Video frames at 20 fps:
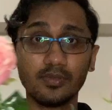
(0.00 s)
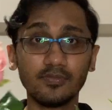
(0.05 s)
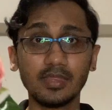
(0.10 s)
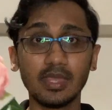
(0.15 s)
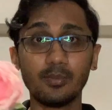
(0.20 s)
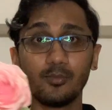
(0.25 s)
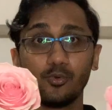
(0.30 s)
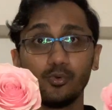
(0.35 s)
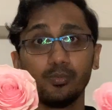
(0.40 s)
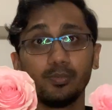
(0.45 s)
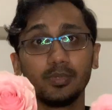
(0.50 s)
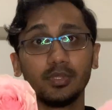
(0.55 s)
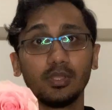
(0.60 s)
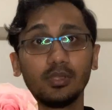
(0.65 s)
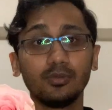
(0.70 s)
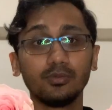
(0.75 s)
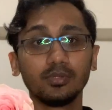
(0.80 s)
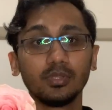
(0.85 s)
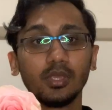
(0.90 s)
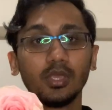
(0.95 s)
of them open
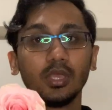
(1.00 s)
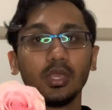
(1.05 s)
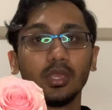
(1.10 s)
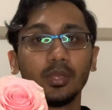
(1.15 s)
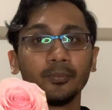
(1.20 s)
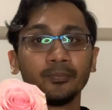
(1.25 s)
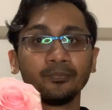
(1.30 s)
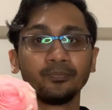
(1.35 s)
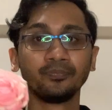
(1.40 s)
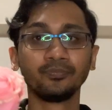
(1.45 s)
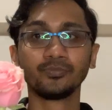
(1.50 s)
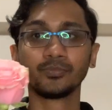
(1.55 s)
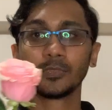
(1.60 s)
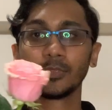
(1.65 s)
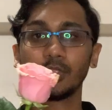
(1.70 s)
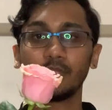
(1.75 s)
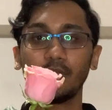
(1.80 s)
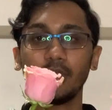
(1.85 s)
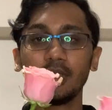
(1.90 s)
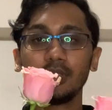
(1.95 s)
up,
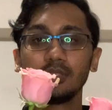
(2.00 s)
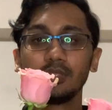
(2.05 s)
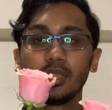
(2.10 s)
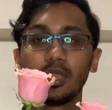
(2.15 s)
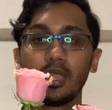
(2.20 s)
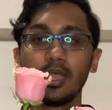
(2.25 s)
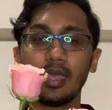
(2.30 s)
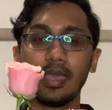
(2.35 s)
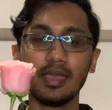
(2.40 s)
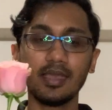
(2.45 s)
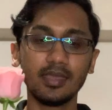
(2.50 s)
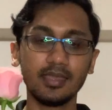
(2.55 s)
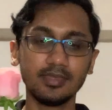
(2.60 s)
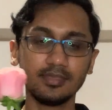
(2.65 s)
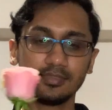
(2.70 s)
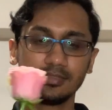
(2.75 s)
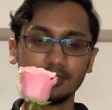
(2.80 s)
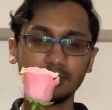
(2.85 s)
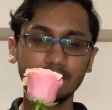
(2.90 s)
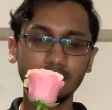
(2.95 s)
right? I
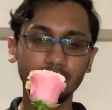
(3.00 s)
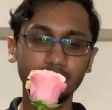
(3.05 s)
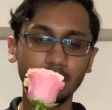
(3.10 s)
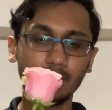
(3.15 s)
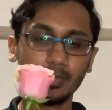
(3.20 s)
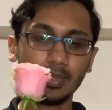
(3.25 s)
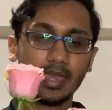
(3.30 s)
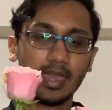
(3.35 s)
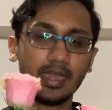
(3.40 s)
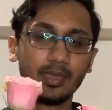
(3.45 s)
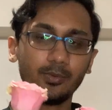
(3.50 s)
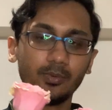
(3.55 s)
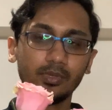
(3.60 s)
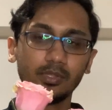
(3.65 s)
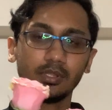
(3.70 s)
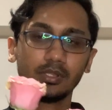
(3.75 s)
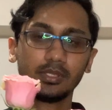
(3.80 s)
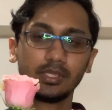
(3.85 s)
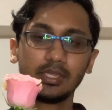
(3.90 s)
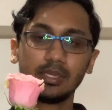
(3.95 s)
think maybe I
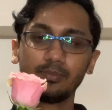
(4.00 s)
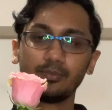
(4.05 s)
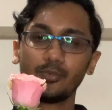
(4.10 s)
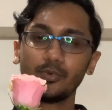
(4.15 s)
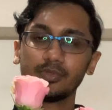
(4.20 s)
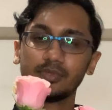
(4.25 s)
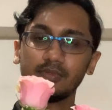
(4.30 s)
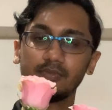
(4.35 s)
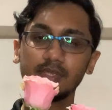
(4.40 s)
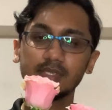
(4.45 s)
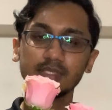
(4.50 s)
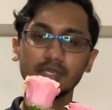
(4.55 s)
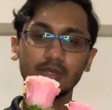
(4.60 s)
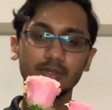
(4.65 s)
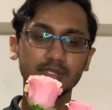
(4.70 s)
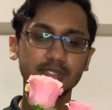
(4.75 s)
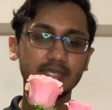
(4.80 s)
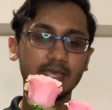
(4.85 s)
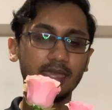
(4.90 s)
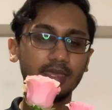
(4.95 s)
will keep both of these
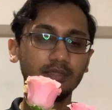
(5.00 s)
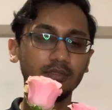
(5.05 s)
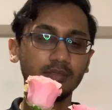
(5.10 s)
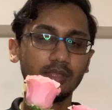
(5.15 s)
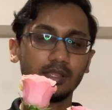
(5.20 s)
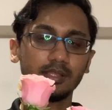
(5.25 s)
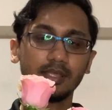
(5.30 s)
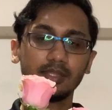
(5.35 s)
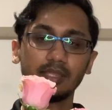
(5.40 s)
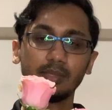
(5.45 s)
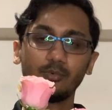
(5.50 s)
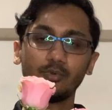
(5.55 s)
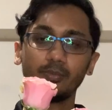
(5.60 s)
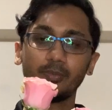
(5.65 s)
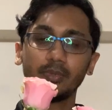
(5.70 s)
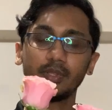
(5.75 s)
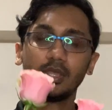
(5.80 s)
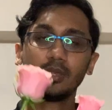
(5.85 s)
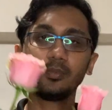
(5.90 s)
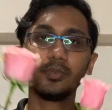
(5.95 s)
outside and let them
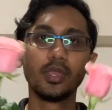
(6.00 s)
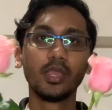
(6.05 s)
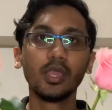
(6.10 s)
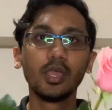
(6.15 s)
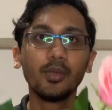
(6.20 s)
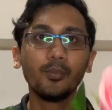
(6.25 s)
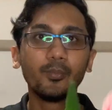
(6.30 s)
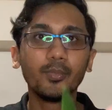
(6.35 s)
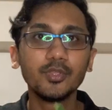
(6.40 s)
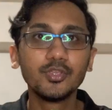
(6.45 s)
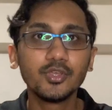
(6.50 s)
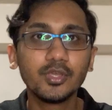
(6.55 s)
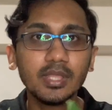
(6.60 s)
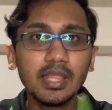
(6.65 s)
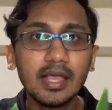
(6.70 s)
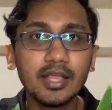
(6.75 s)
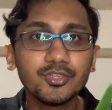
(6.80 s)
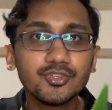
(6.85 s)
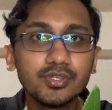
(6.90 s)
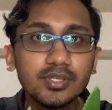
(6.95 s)
open up, but you can
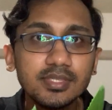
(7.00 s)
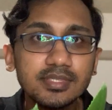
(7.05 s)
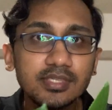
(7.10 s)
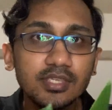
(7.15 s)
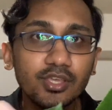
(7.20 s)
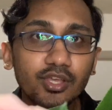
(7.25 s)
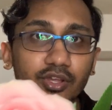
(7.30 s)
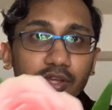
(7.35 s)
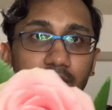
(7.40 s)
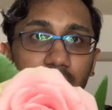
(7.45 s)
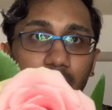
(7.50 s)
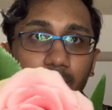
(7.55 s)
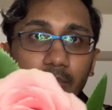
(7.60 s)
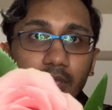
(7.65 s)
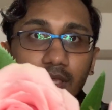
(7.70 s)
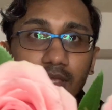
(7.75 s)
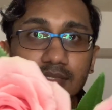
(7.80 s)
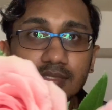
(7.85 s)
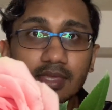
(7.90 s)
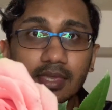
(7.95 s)
actually see already
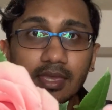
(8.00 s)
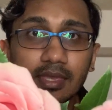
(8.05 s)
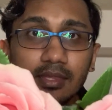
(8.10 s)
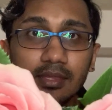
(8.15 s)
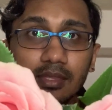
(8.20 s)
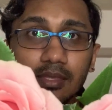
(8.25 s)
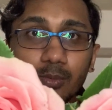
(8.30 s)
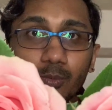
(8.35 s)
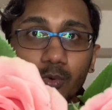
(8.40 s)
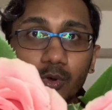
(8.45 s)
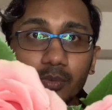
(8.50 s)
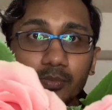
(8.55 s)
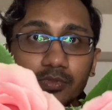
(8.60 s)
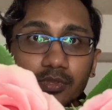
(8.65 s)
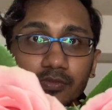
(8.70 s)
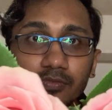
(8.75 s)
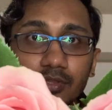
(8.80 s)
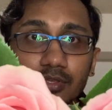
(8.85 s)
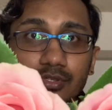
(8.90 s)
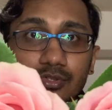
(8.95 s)
because they're in the warmth
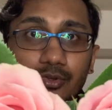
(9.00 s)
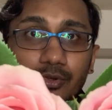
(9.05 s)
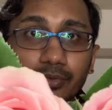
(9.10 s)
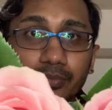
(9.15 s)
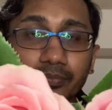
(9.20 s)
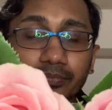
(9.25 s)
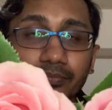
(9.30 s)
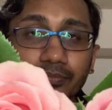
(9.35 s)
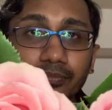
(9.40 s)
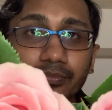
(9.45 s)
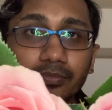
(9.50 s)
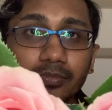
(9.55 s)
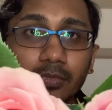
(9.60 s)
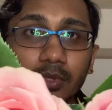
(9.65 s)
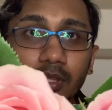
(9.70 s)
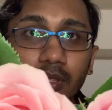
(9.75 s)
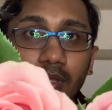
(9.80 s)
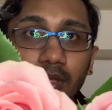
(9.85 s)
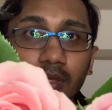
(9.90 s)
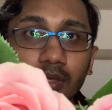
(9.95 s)
of this room.
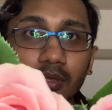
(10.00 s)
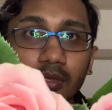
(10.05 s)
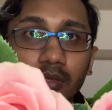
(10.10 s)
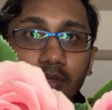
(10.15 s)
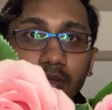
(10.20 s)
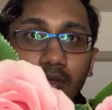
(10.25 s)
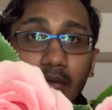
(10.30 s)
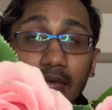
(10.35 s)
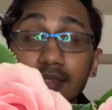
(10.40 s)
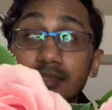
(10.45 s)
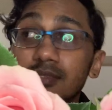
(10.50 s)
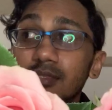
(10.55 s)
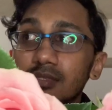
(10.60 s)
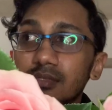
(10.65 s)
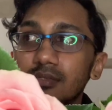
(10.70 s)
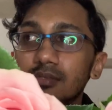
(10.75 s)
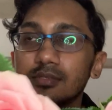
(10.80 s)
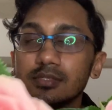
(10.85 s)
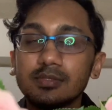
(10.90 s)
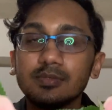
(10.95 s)
I
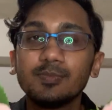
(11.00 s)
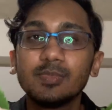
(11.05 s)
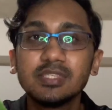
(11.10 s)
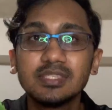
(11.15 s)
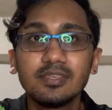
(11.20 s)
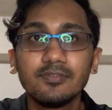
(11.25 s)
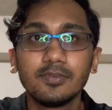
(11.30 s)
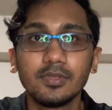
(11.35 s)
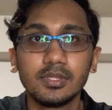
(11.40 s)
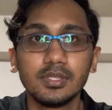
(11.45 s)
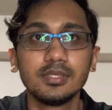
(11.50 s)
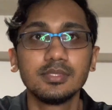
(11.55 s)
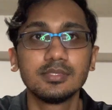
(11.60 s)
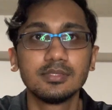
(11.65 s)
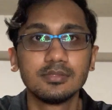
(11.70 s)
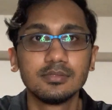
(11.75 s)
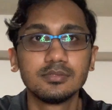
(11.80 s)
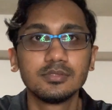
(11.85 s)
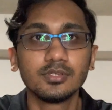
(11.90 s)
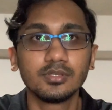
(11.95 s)
specifically
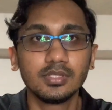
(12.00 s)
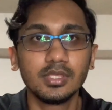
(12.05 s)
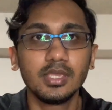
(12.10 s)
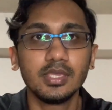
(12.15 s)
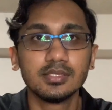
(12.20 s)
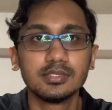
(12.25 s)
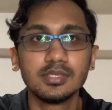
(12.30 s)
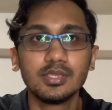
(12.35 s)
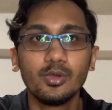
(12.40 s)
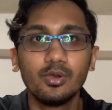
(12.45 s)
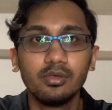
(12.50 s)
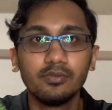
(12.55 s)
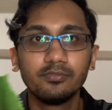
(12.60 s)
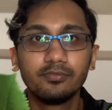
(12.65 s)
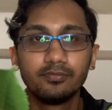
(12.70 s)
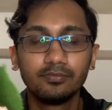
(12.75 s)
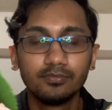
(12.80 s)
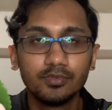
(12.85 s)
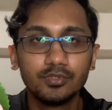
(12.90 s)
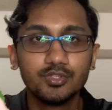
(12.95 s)
took the AC off
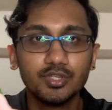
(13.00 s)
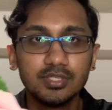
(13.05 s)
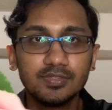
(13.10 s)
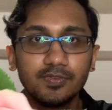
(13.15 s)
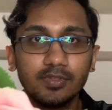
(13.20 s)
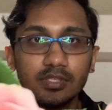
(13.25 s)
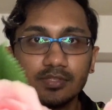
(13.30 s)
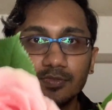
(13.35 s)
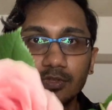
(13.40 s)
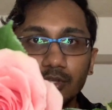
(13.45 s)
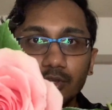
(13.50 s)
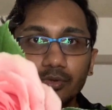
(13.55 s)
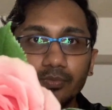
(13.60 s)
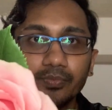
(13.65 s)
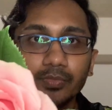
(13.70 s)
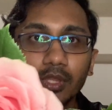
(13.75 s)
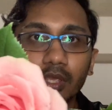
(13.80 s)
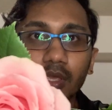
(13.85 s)
just for this video,